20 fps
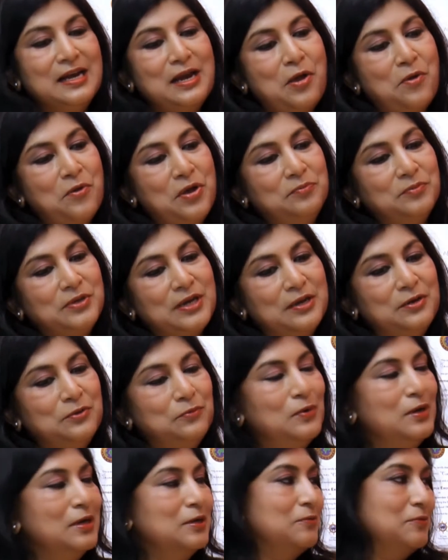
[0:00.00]
Now I'm trying to
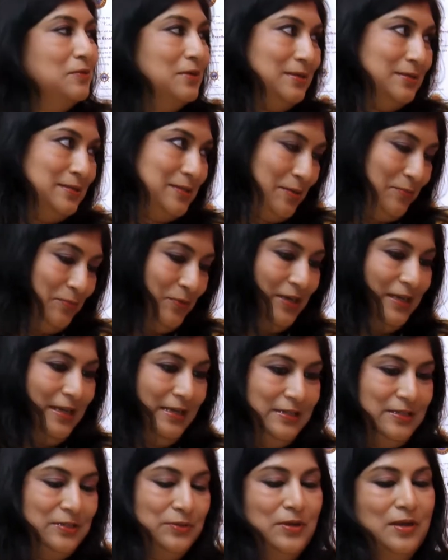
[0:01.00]
work for somebody
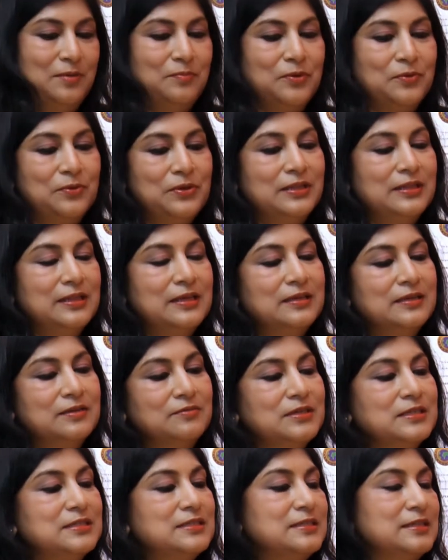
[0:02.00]
else. So I'm going the
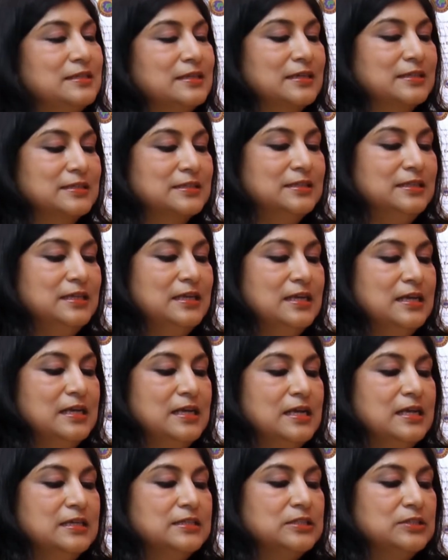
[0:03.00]
reverse direction.
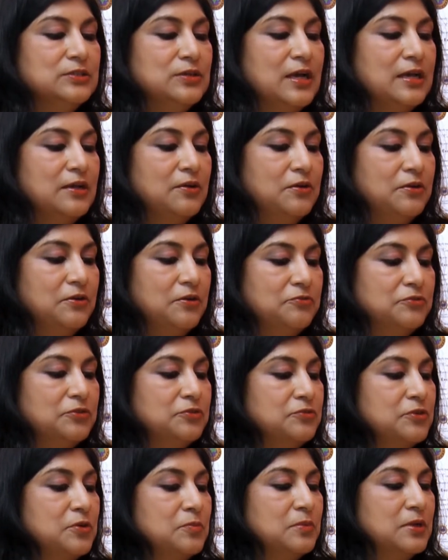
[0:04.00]
So I got an offer
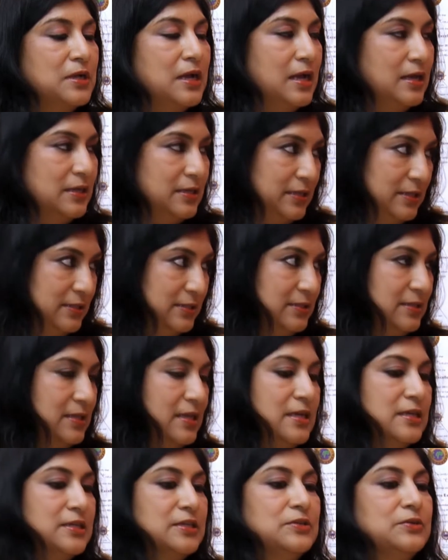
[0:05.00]
from Cargill's
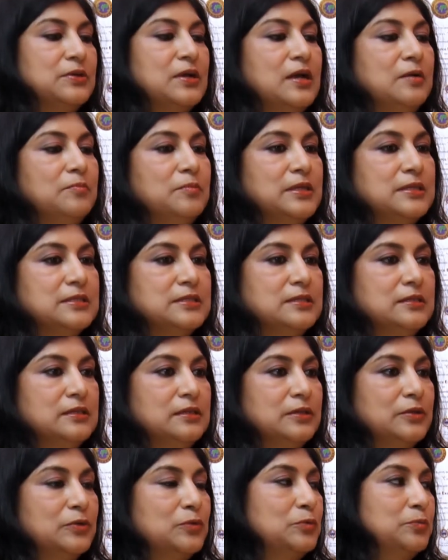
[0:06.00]
to come as
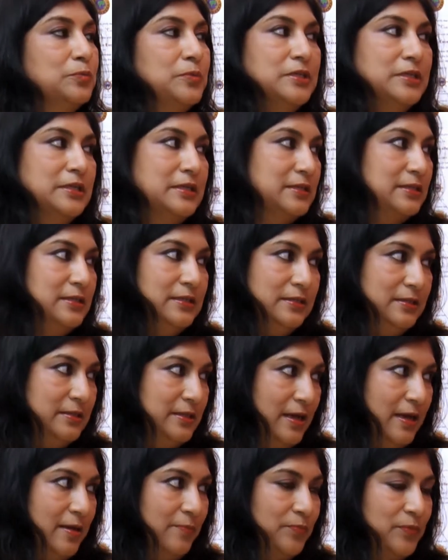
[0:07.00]
a group director
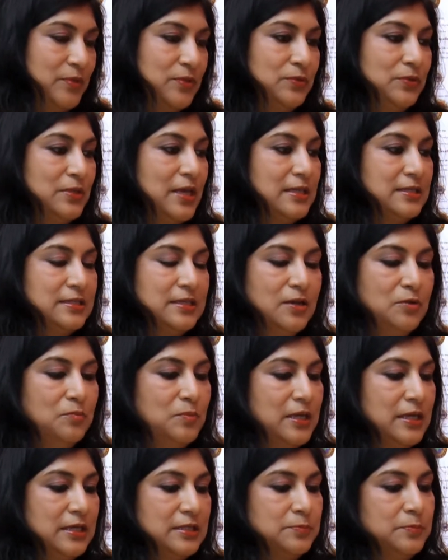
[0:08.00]
there. So that's how
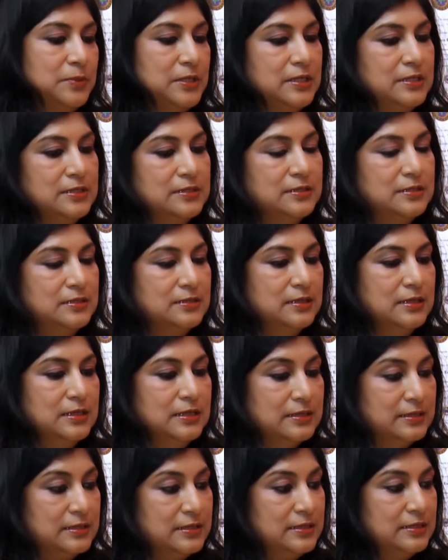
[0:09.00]
my experience in
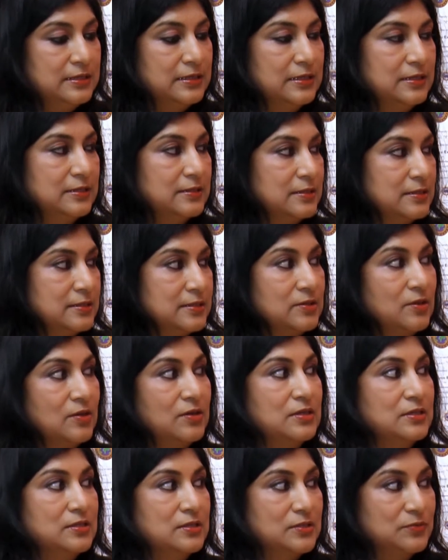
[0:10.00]
retail,
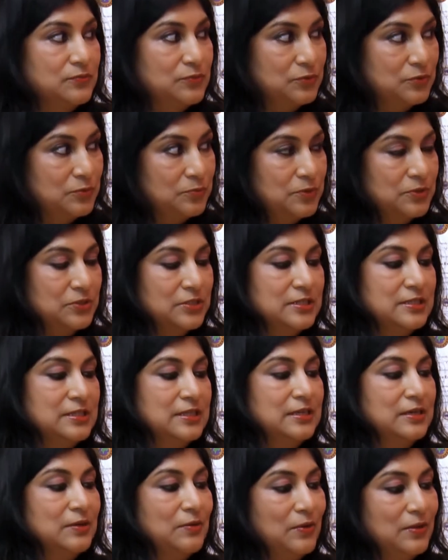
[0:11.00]
restaurants, food processing,
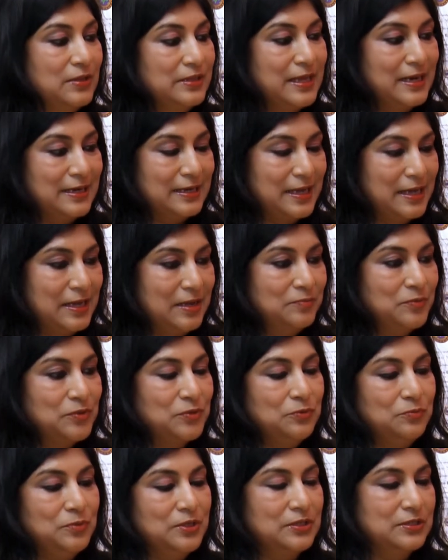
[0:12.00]
all that came
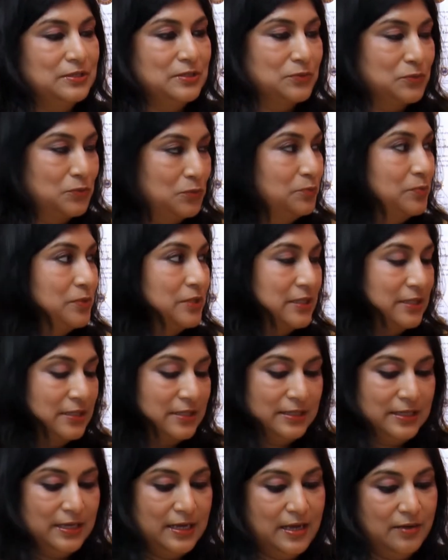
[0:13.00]
through, because a group
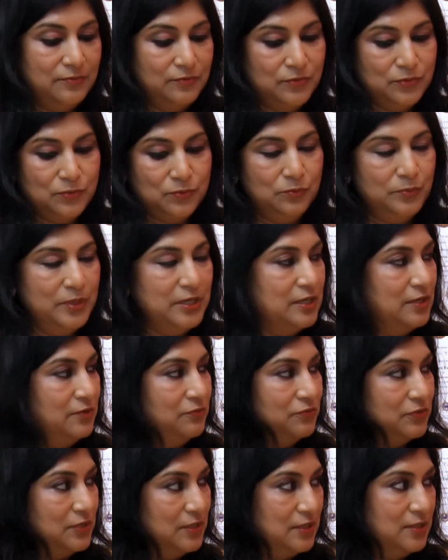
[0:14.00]
director, they have so many
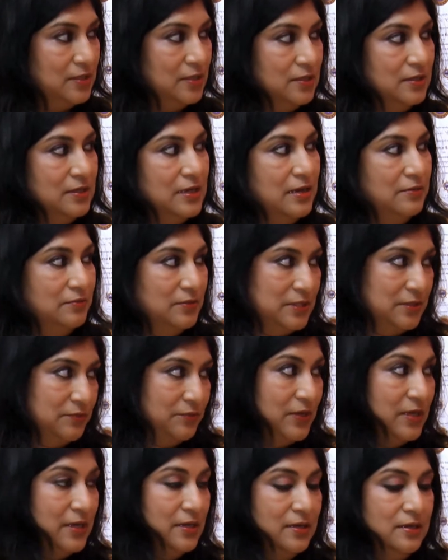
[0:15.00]
different
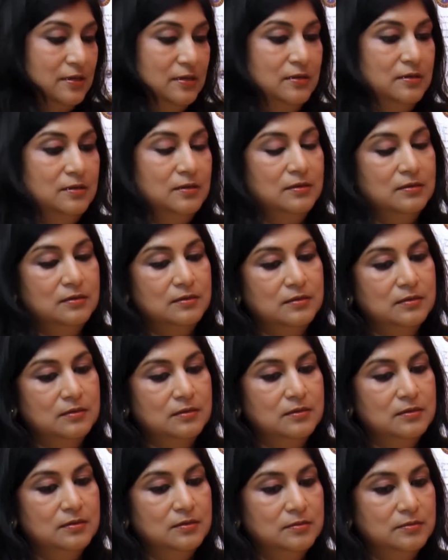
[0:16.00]
diversified
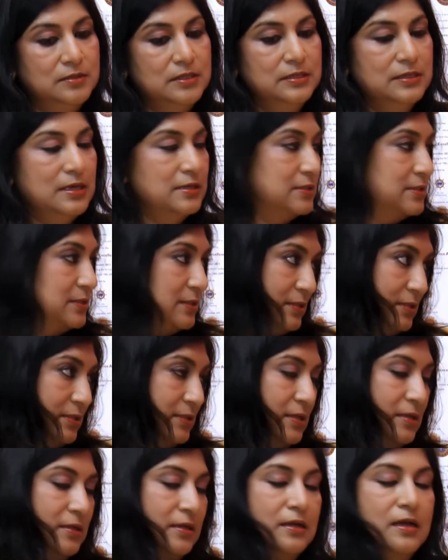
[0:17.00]
industries
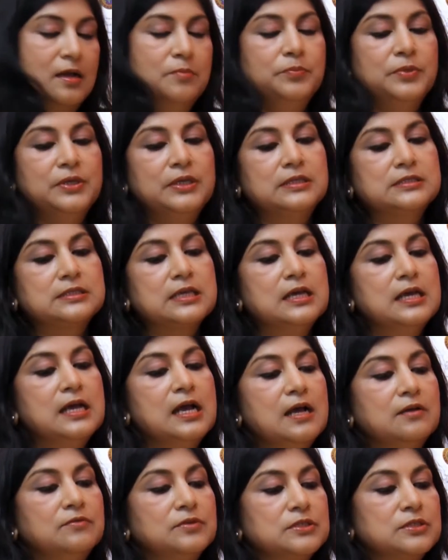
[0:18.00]
and companies.
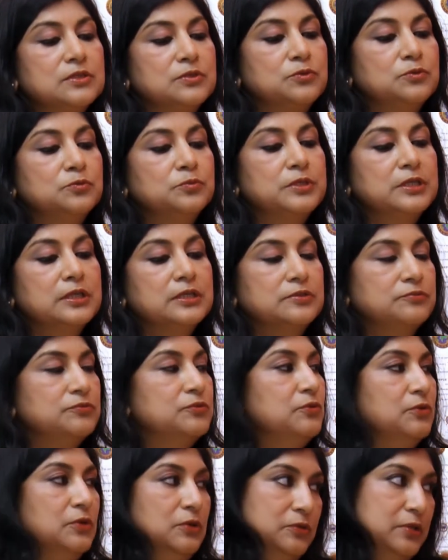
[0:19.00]
I was a group director for
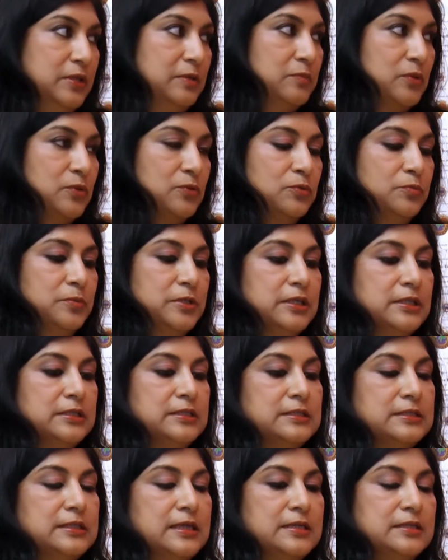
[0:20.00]
all of them, group
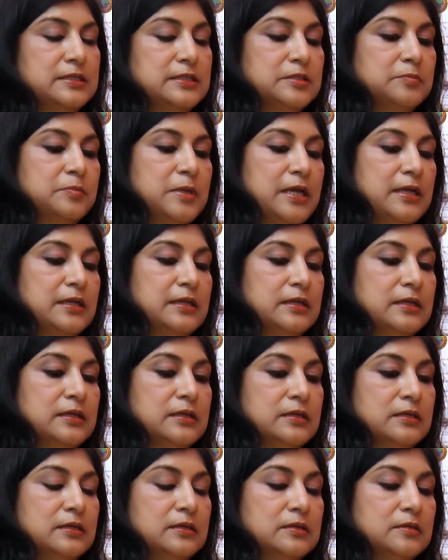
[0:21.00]
director, strategic planning
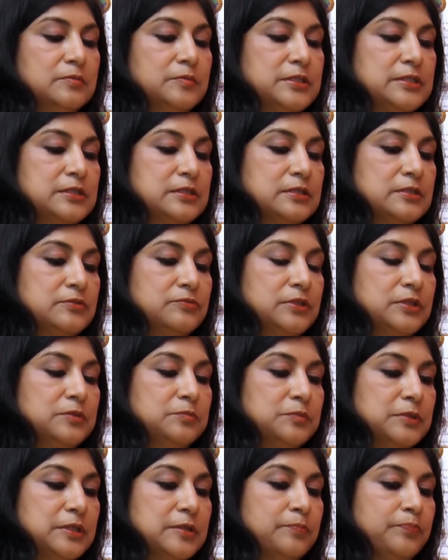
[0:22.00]
and business
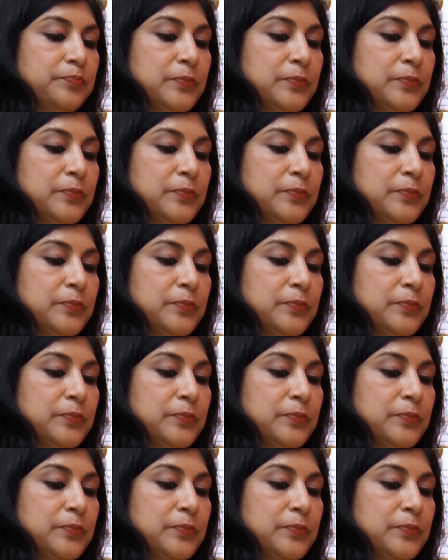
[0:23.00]
development.